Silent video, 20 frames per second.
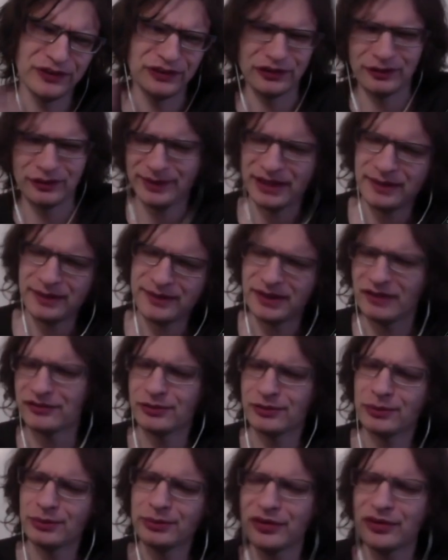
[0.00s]
I sort of became
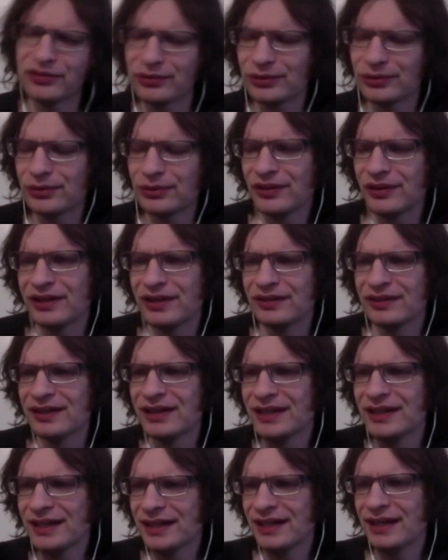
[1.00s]
comfortable with the tool,
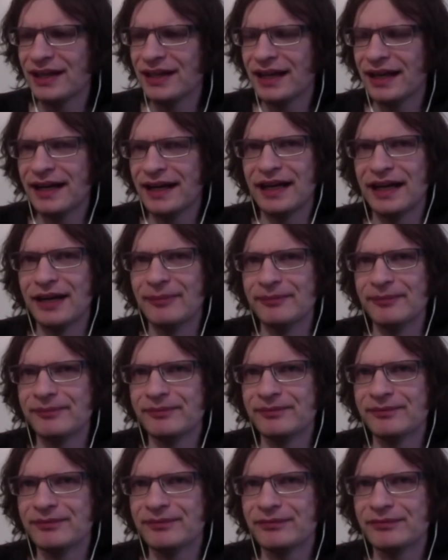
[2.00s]
then
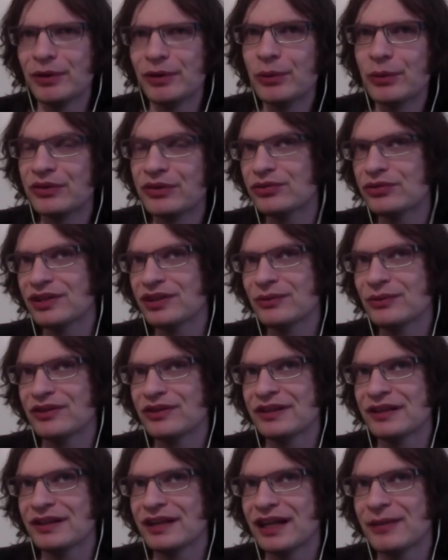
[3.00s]
what was interesting
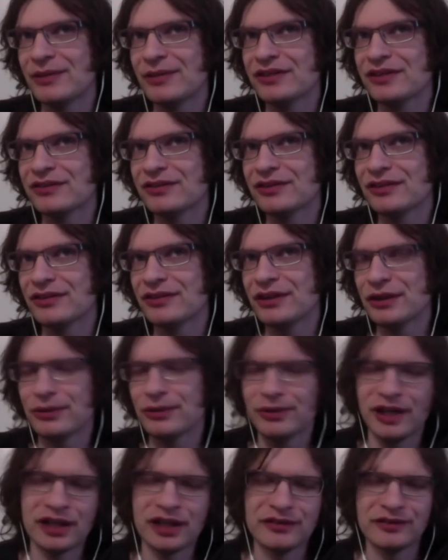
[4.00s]
was it allowed me to think
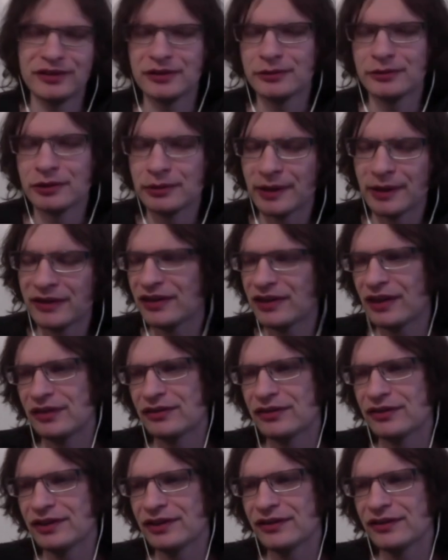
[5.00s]
creatively more about sound
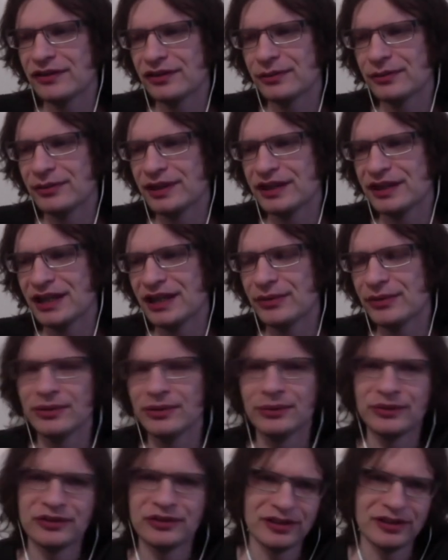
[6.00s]
design. So being able to
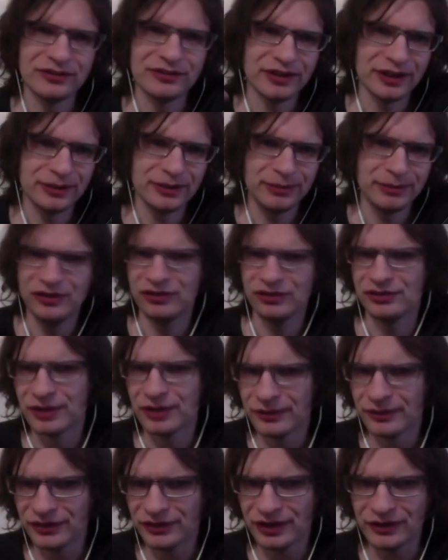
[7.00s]
do stuff like
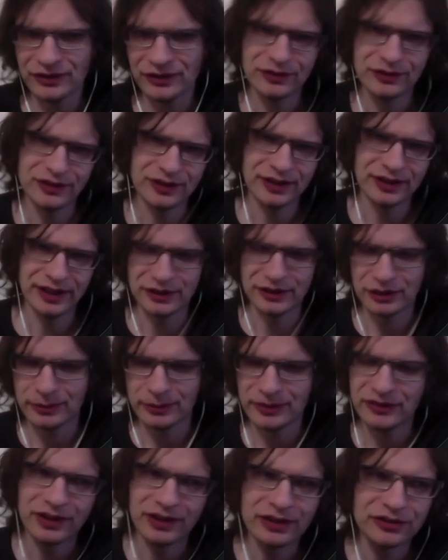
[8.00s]
position offsets for delay
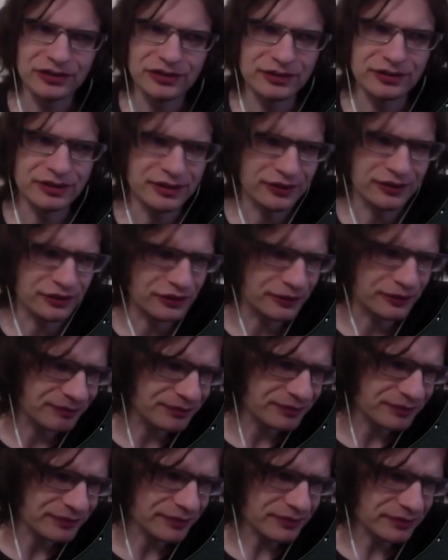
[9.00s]
compensation and
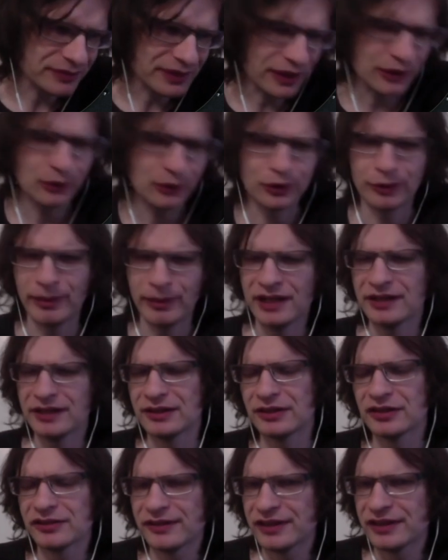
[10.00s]

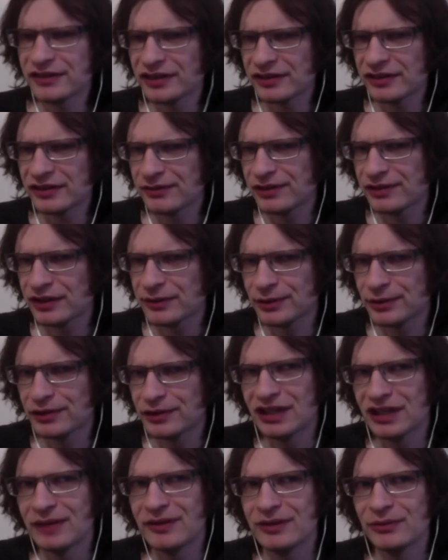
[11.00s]
automating a lot of effects
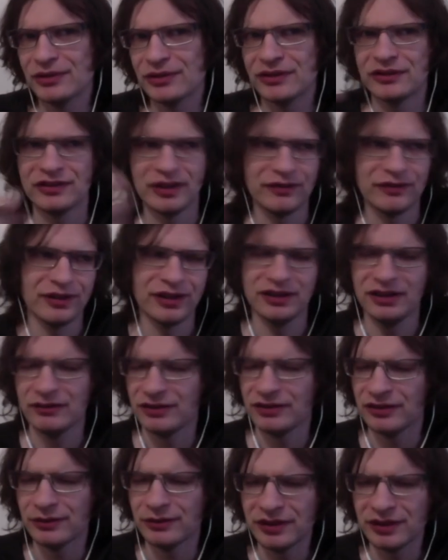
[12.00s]
programming, which is stuff I could
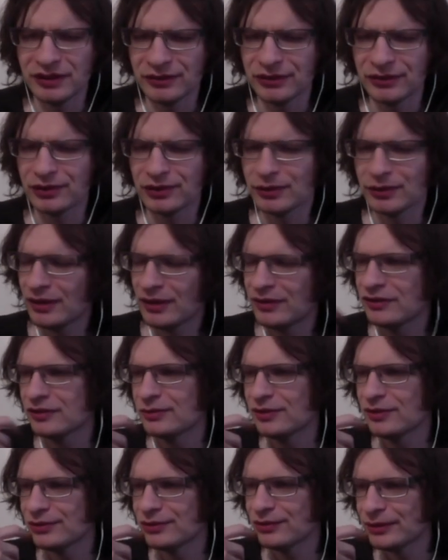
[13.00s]
never thought about to
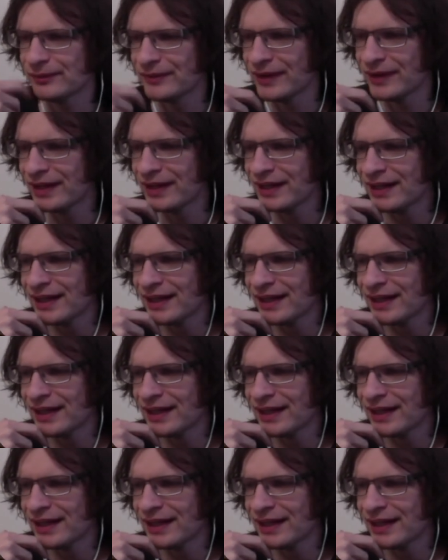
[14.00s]
do before.